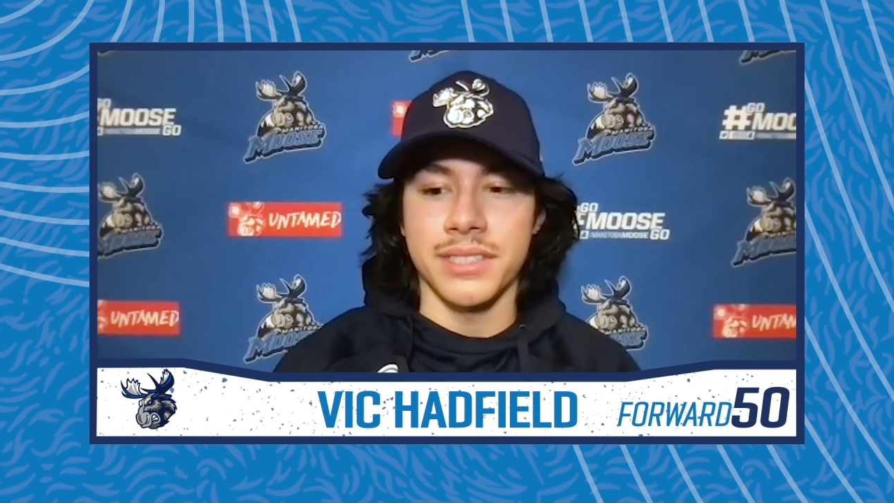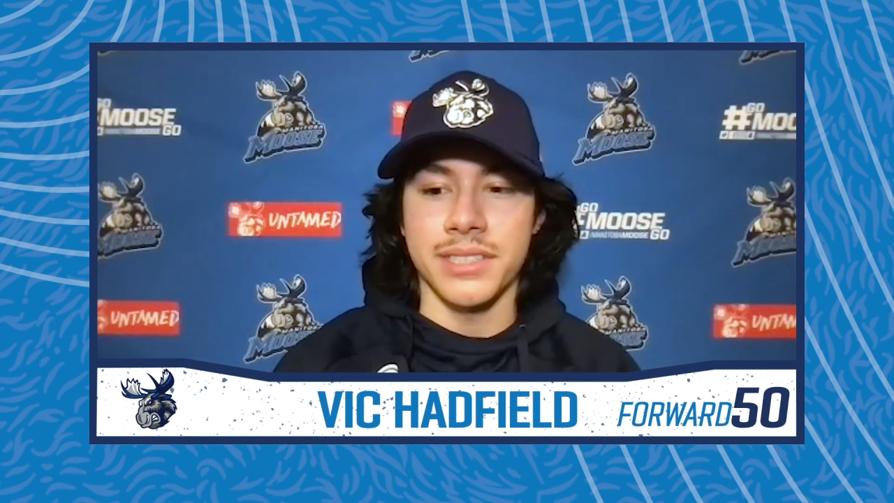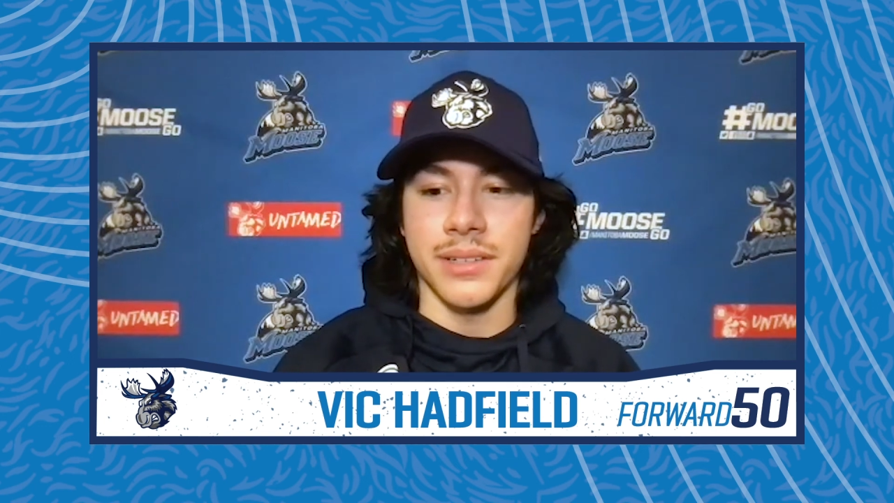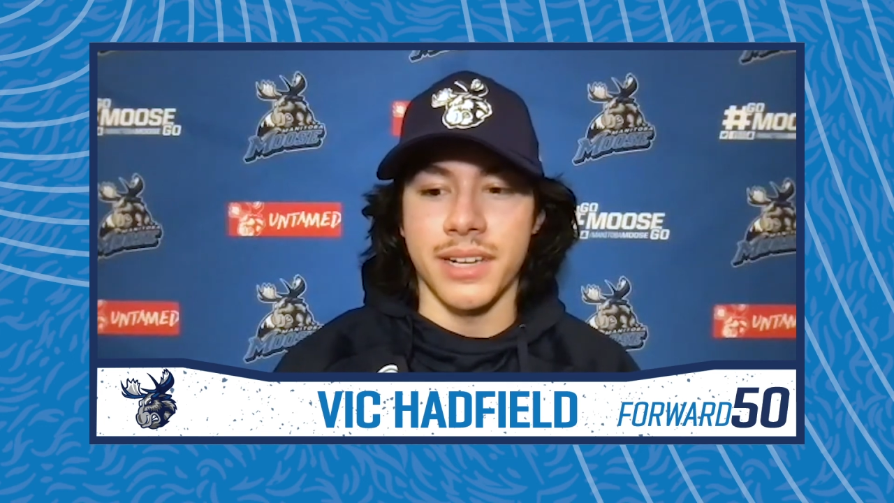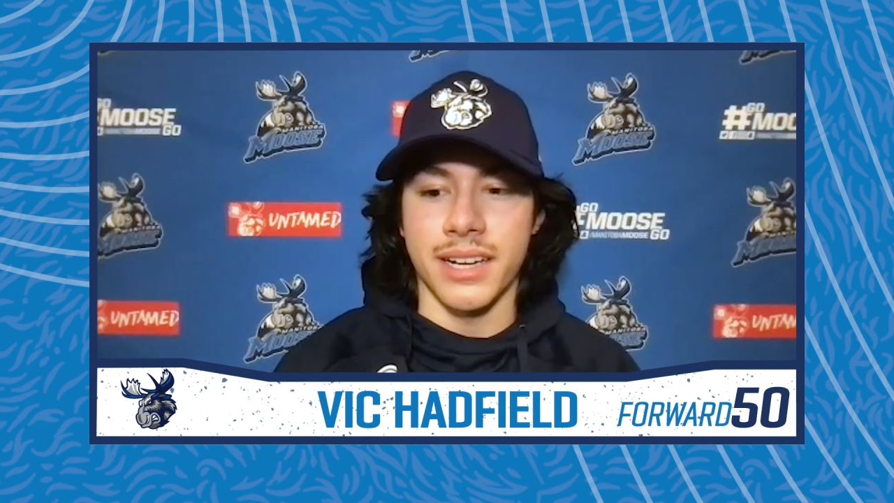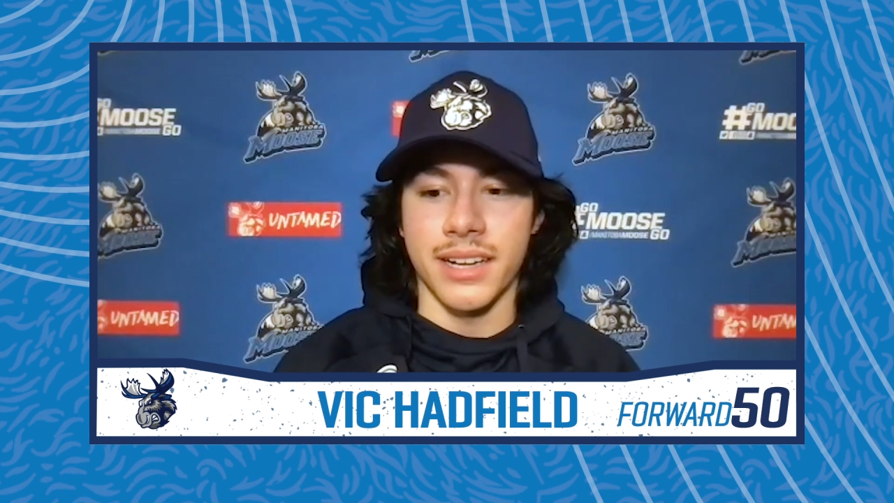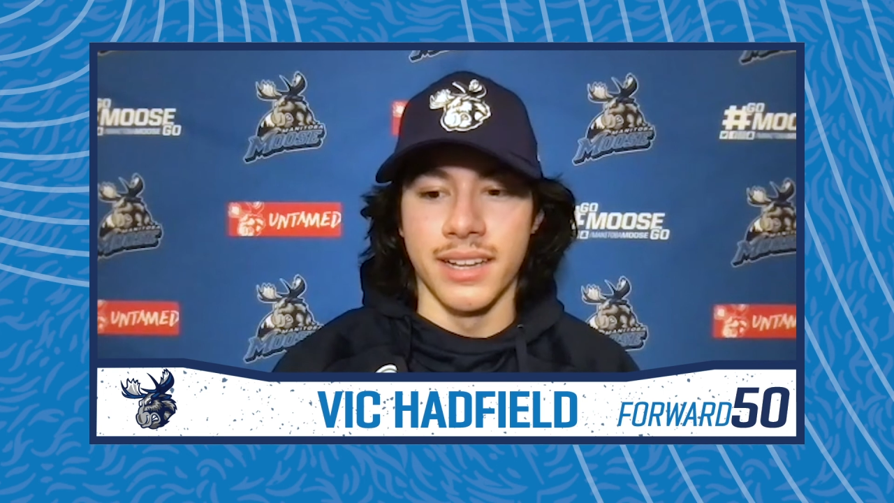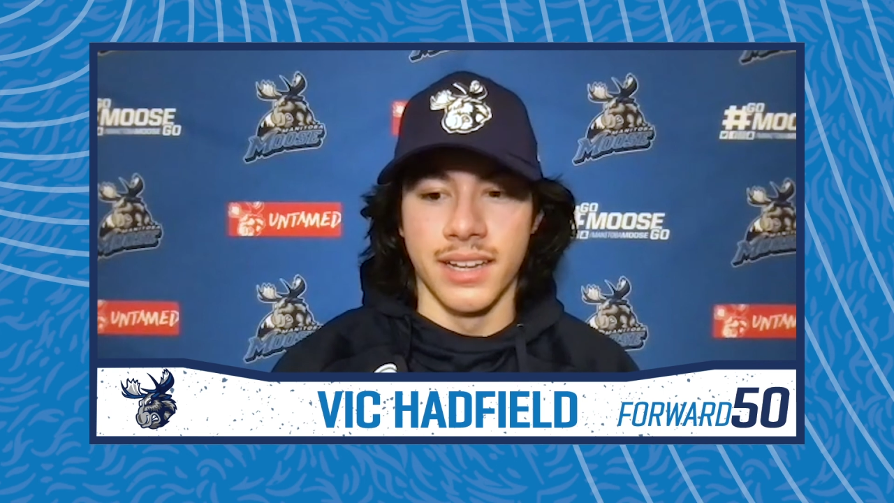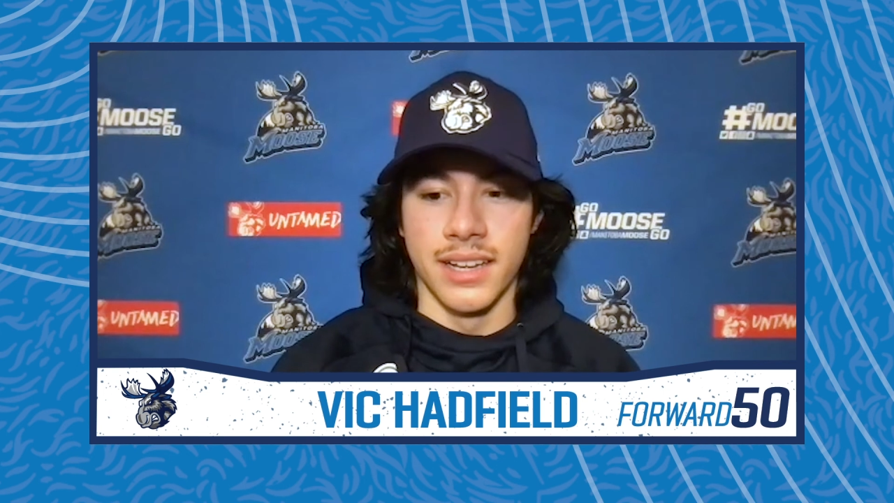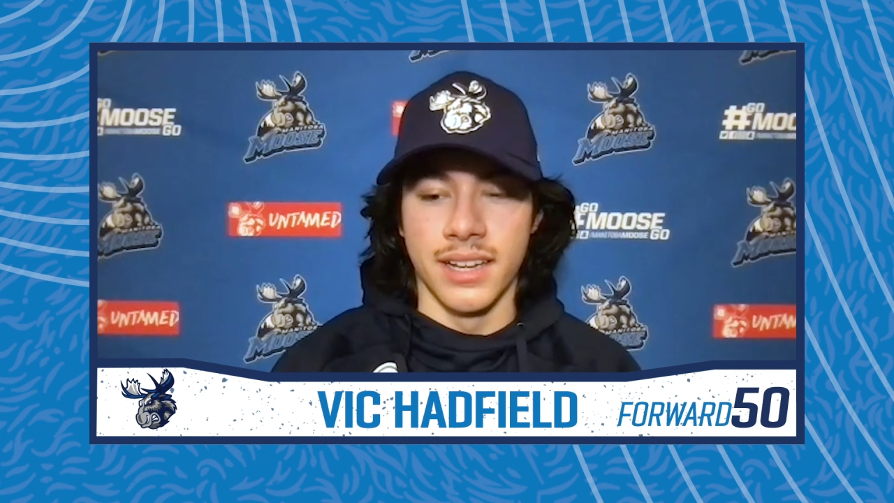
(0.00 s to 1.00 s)
So uh,
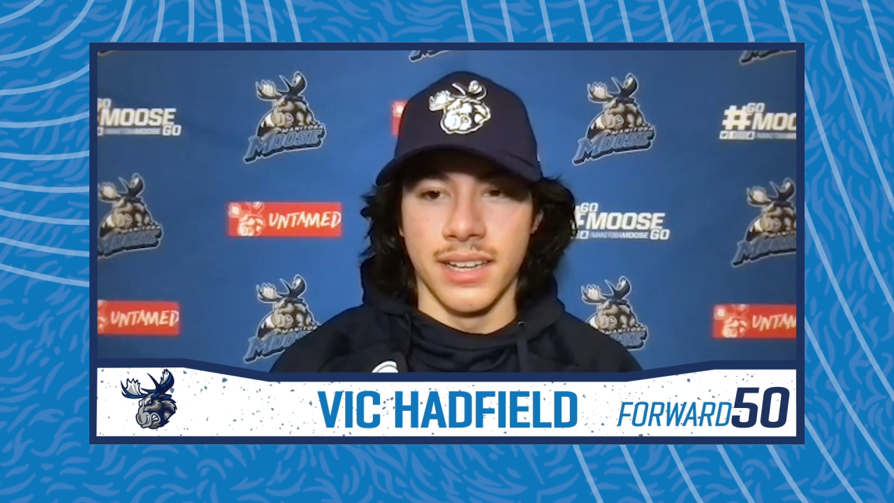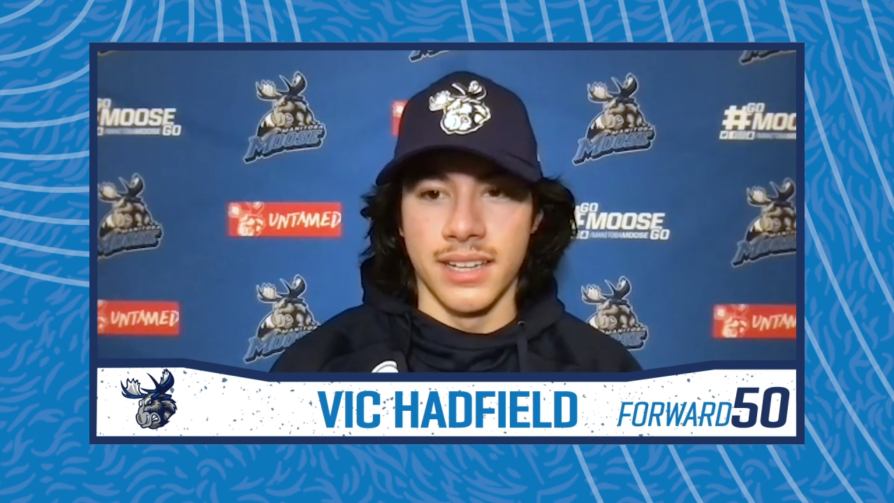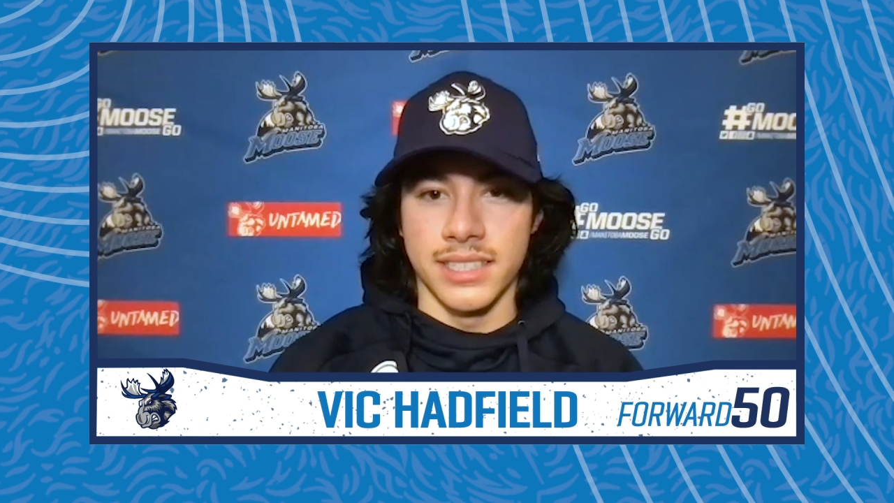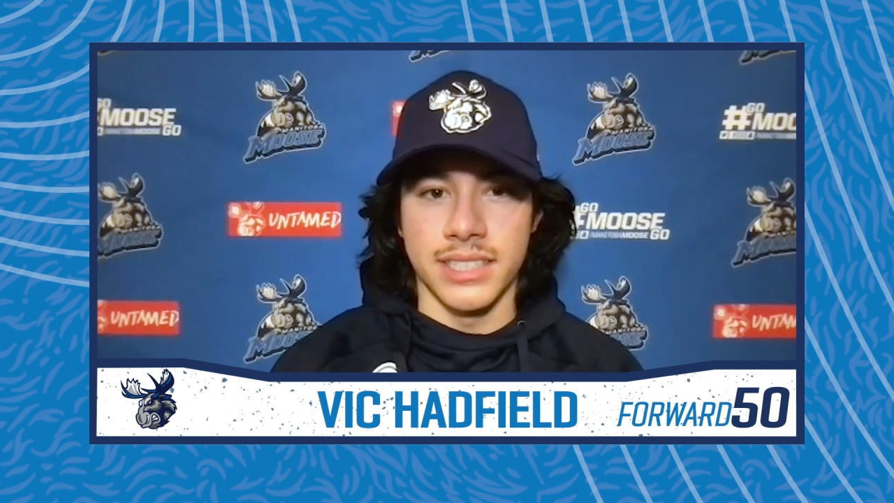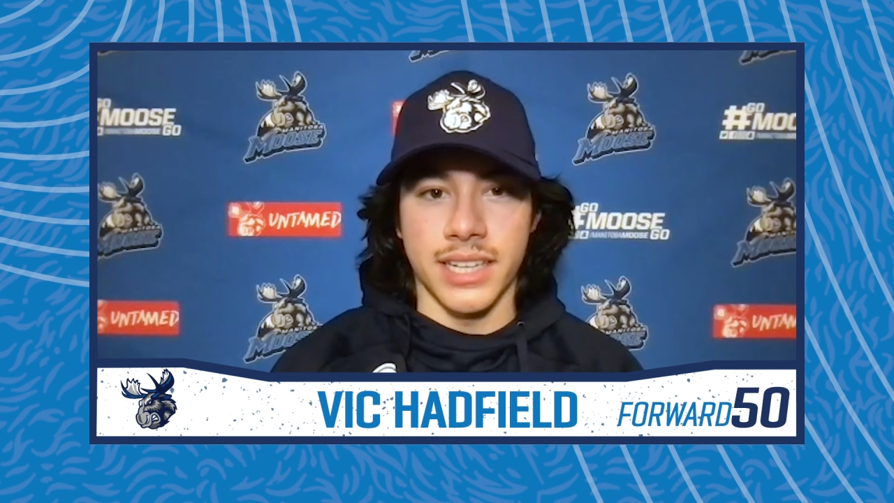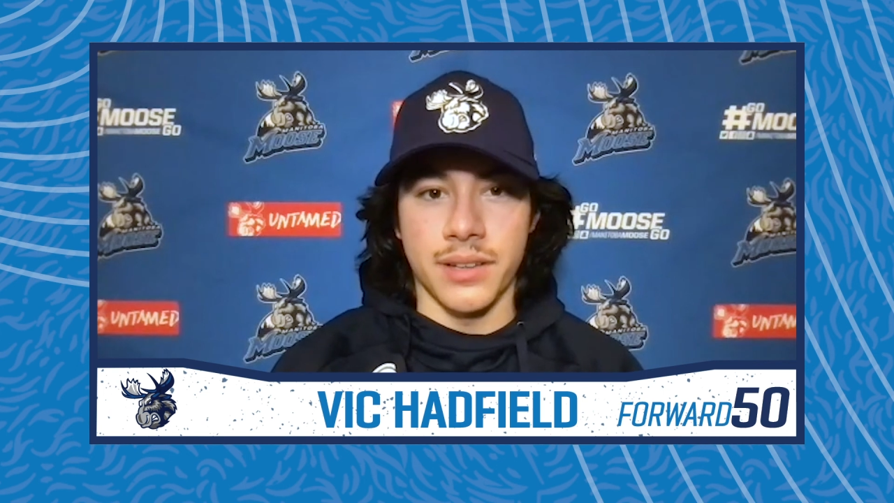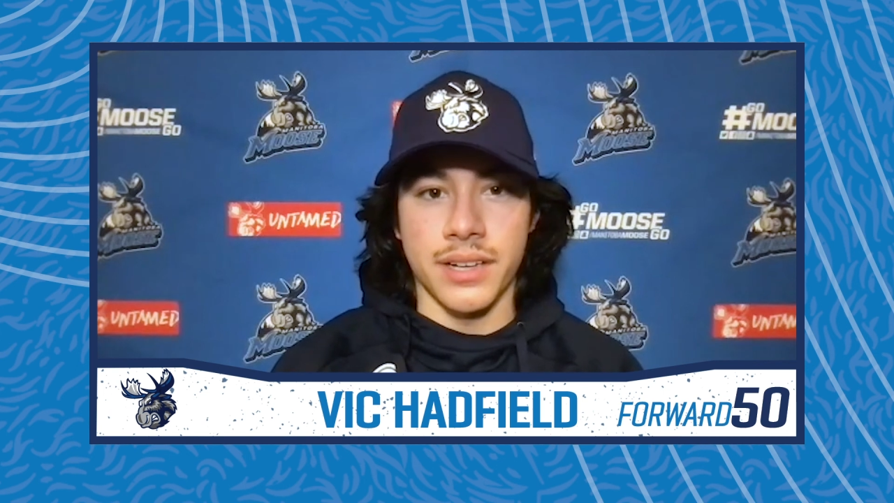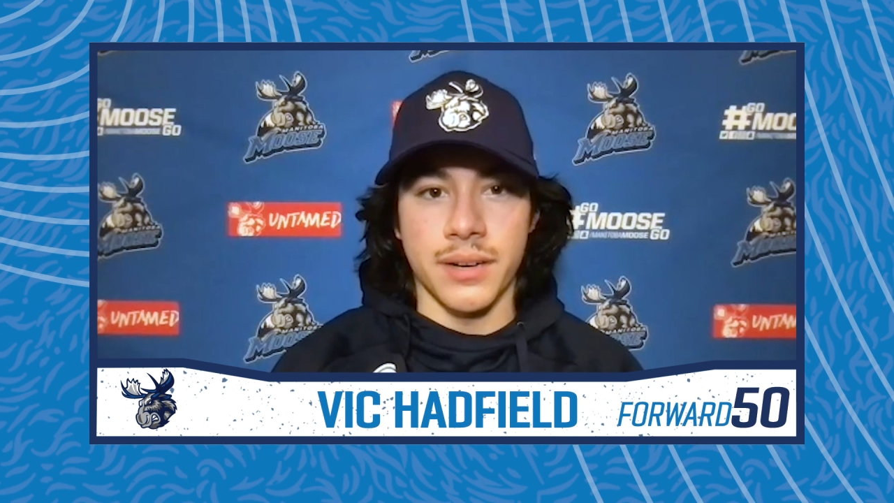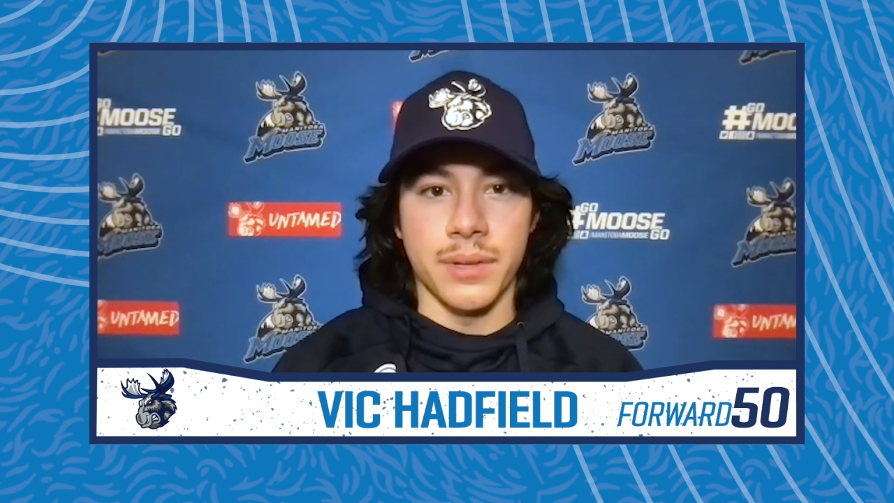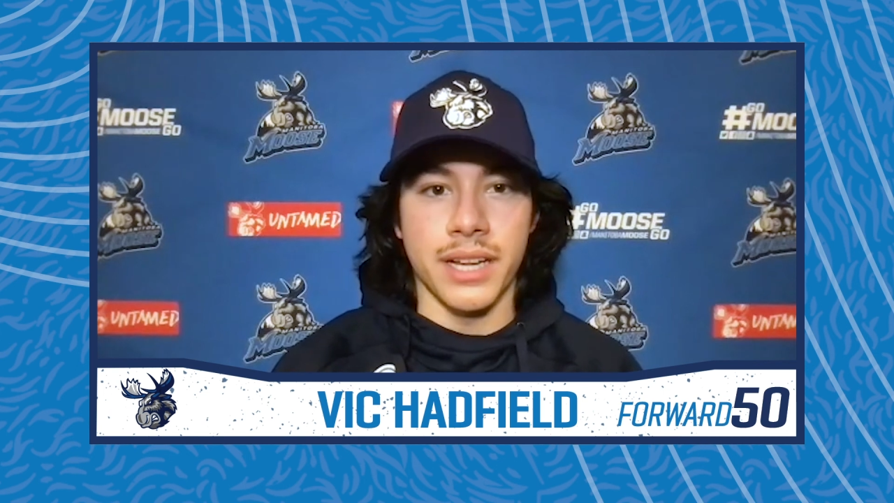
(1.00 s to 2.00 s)
just to get out
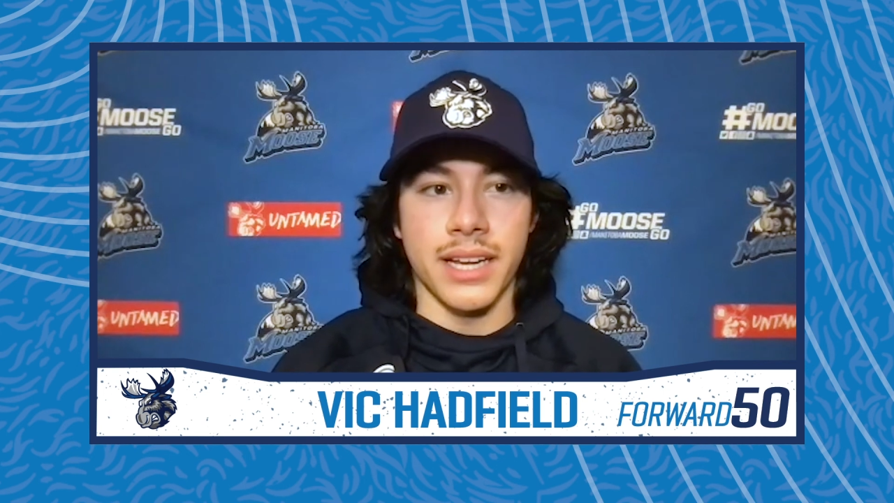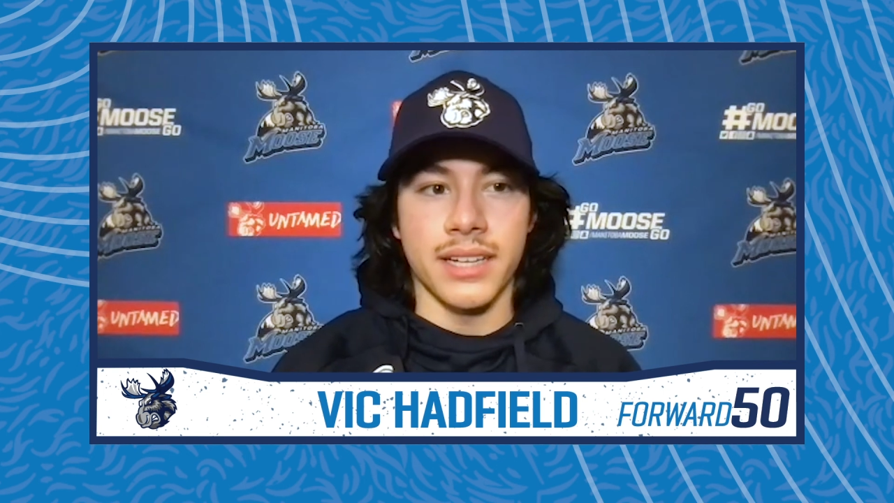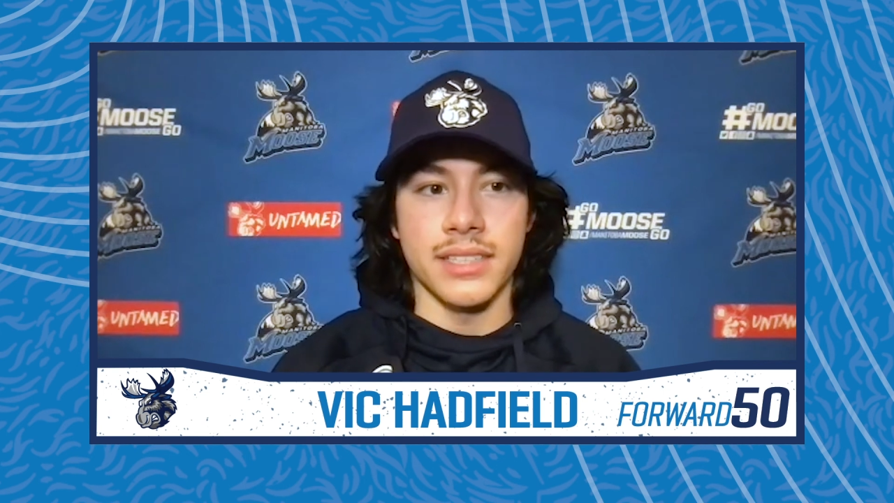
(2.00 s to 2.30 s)
there and play,